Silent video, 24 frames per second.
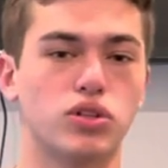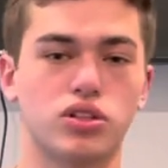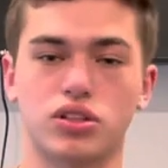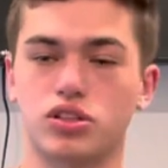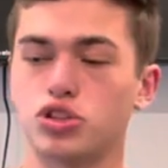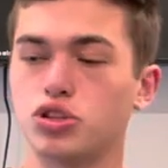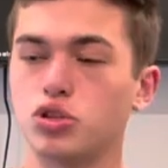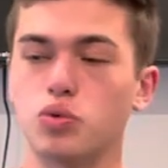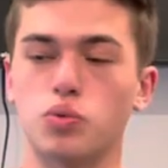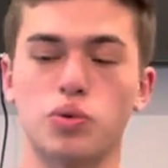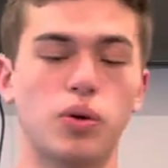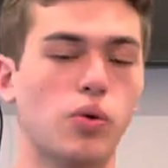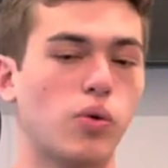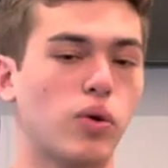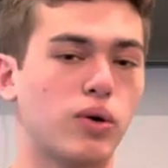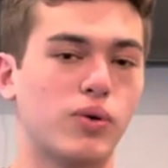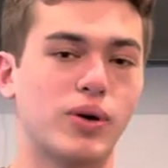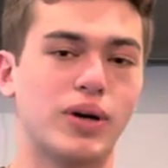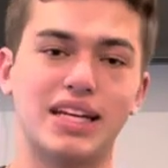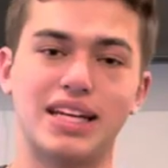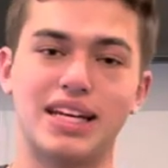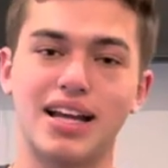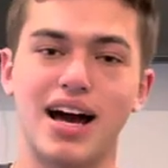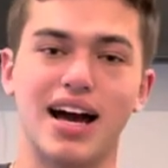Shoot, we want to
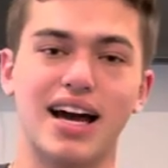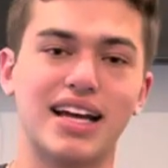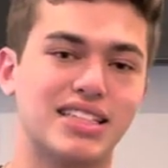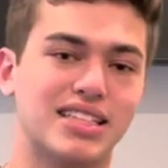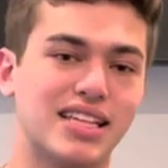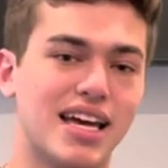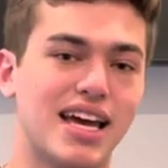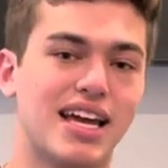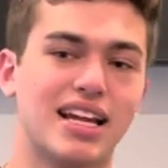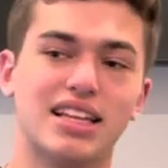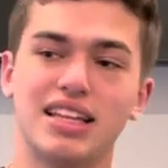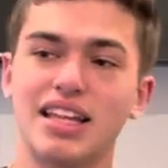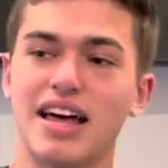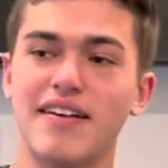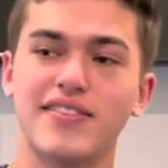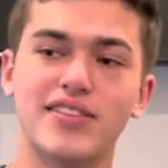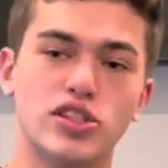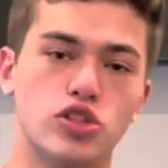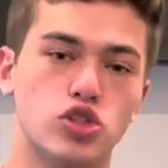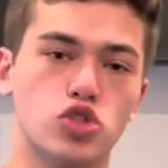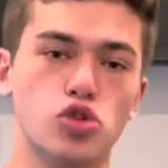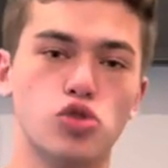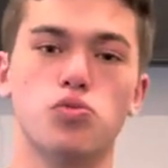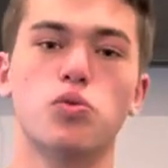win 9, 10, 11
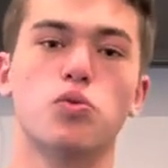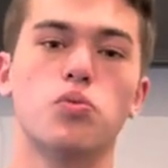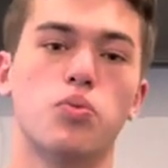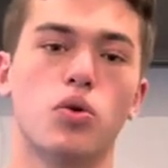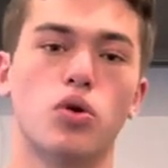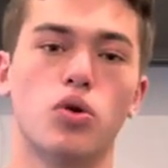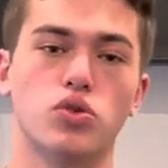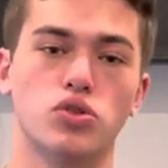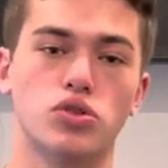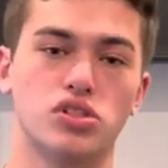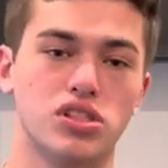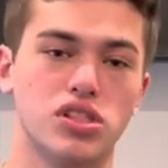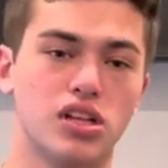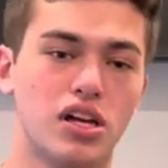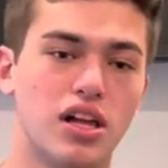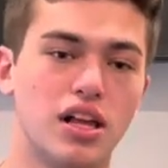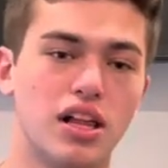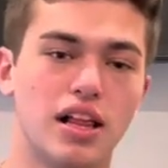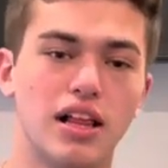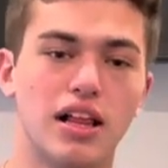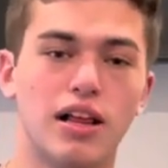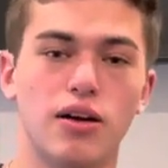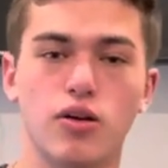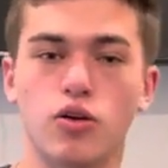Super Bowls
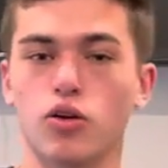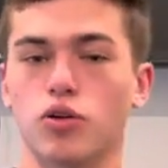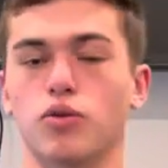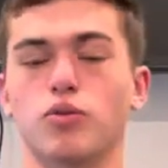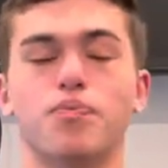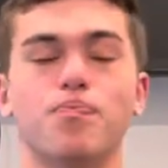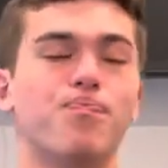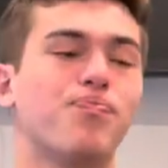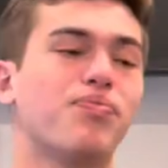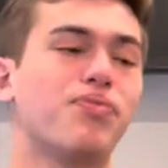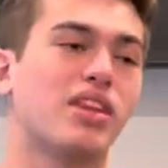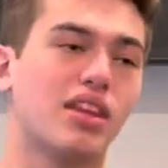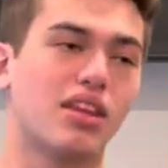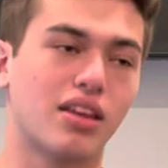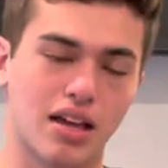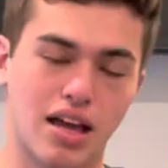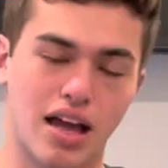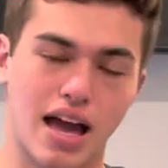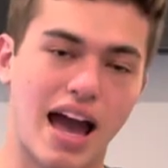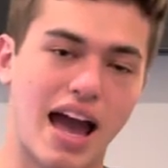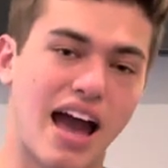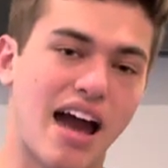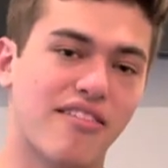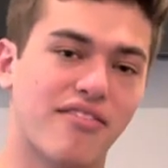or
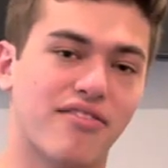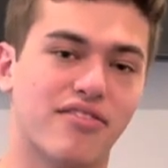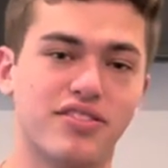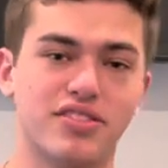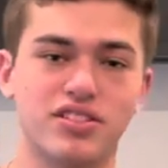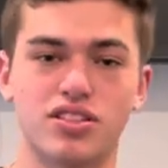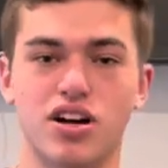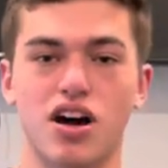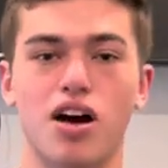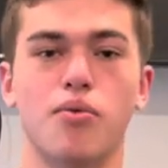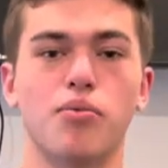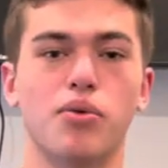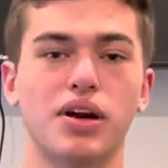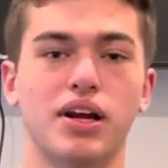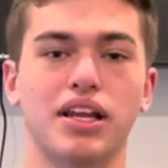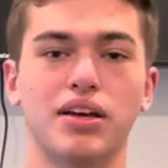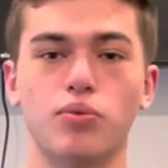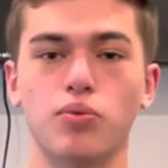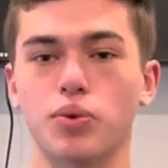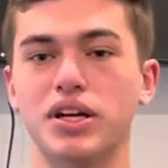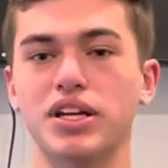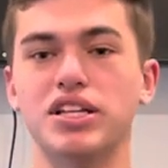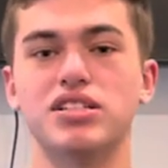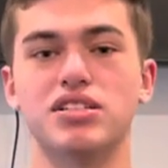have Tom Brady
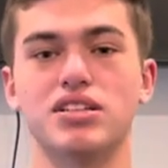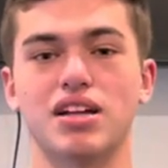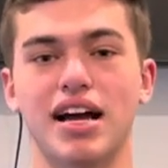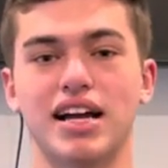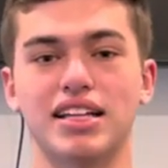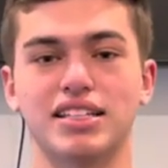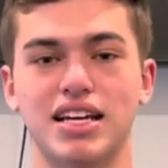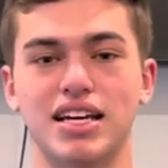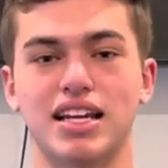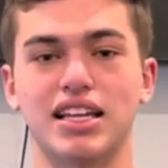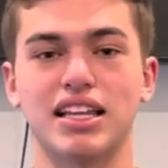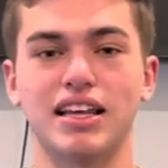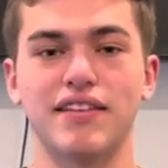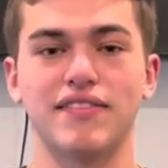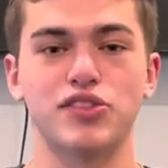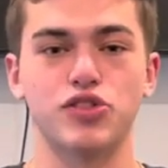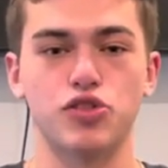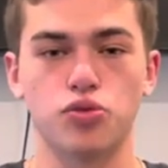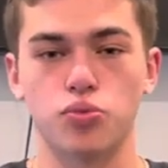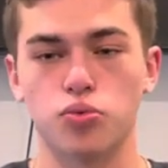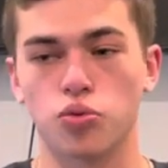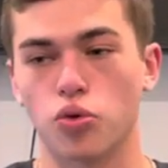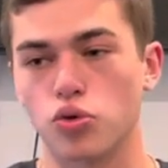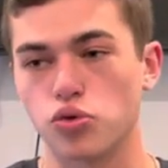reach 9, 10, 11
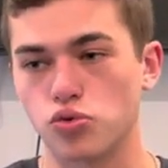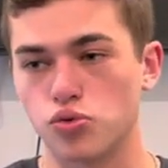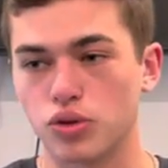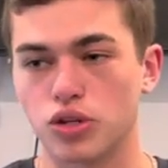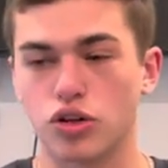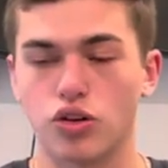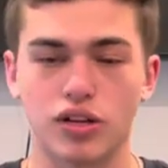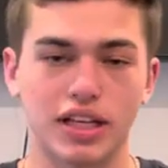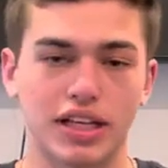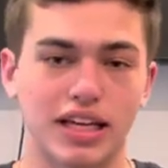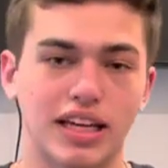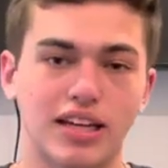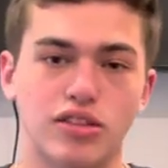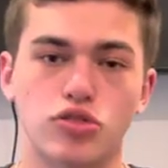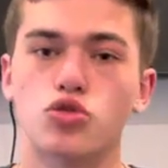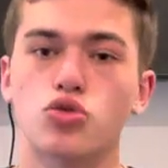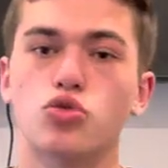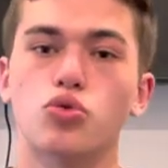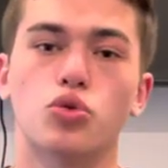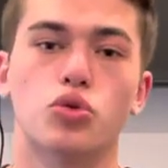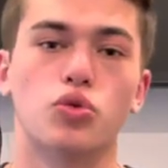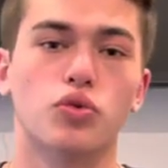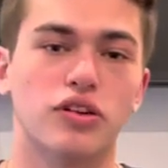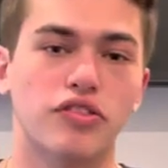Super Bowls. We'd only get
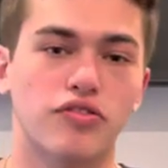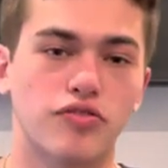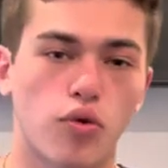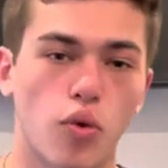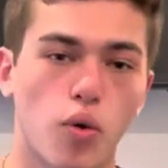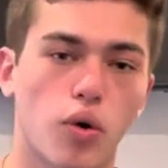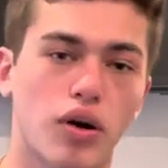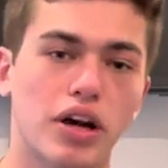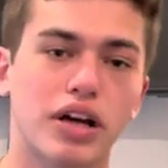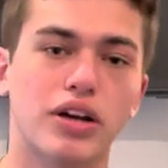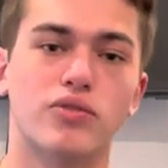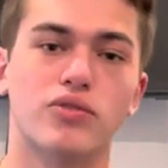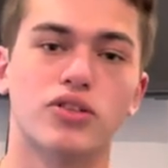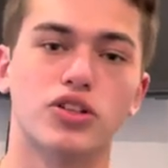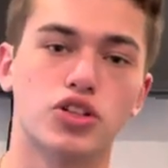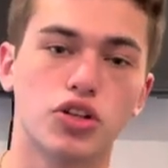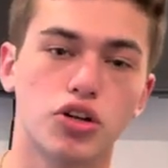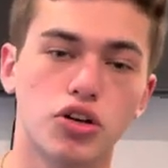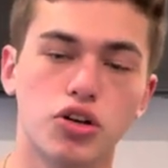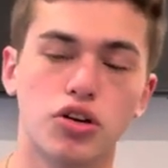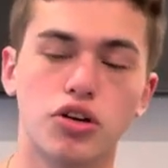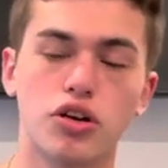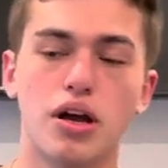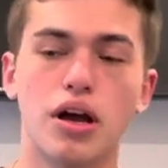2, 3, 4 in
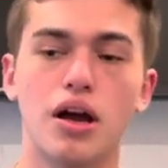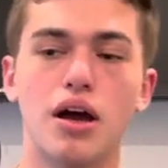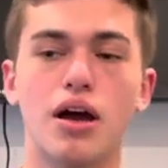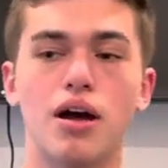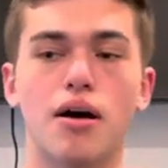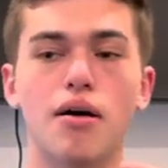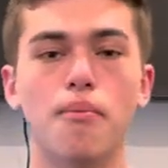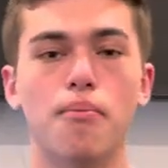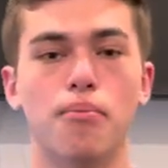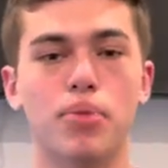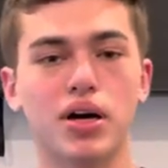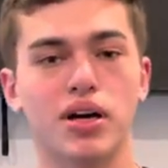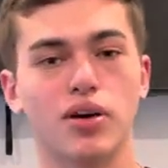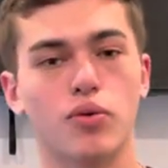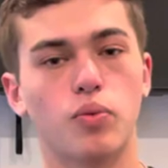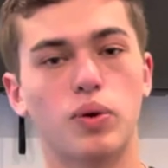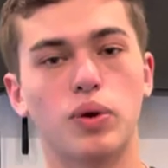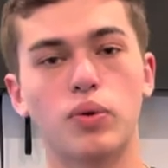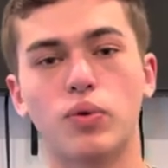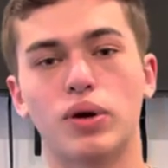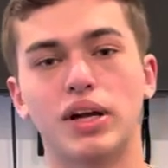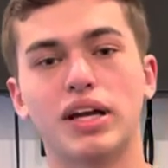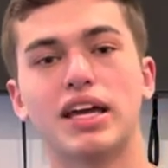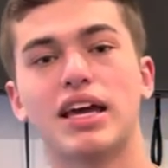return but we
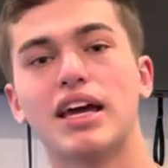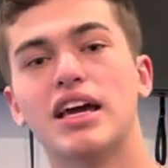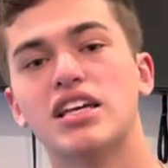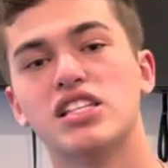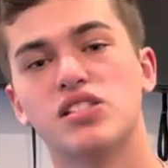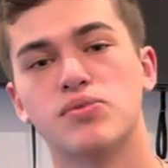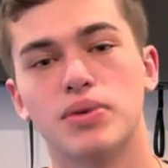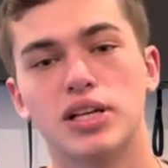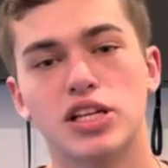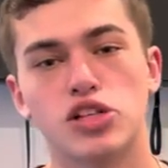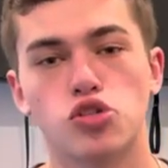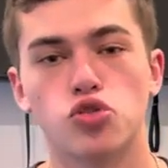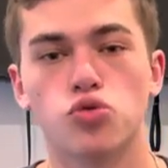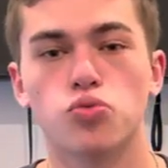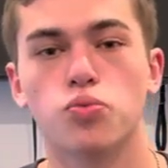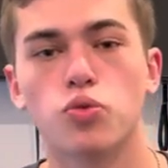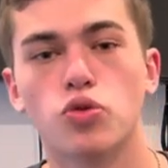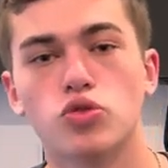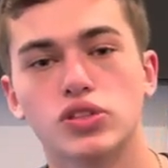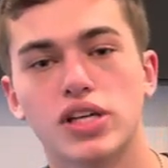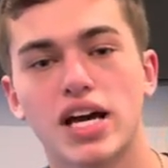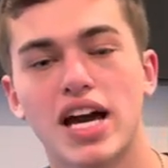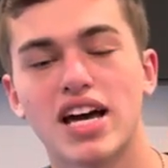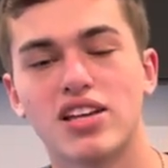want to get as many Super
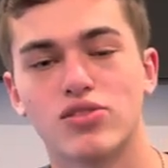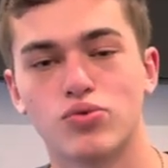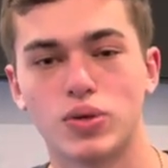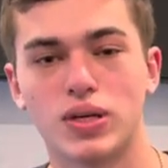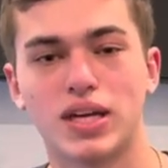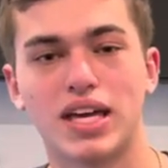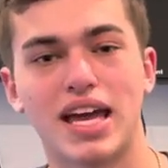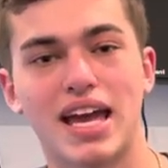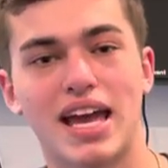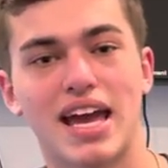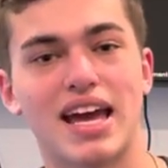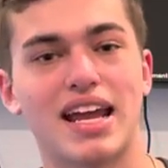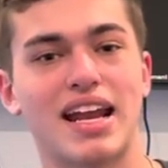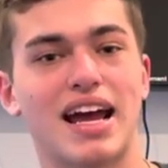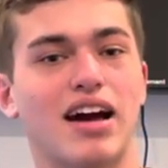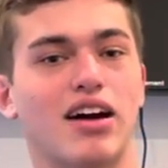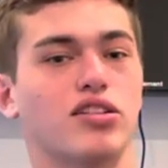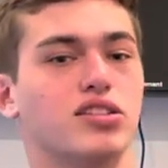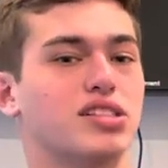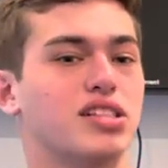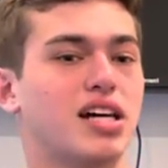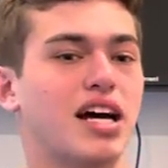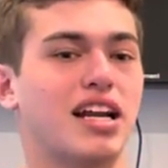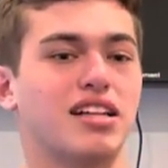Bowls as we can
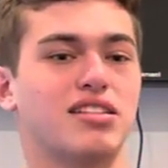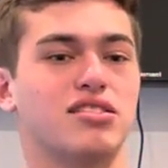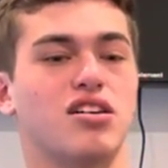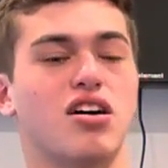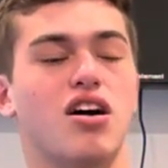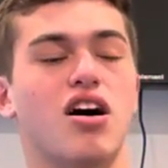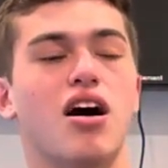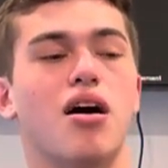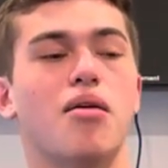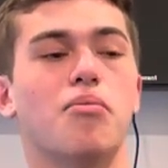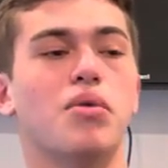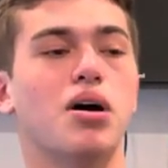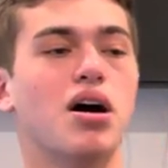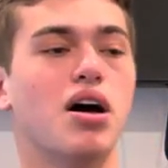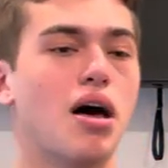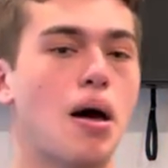outside of Tom.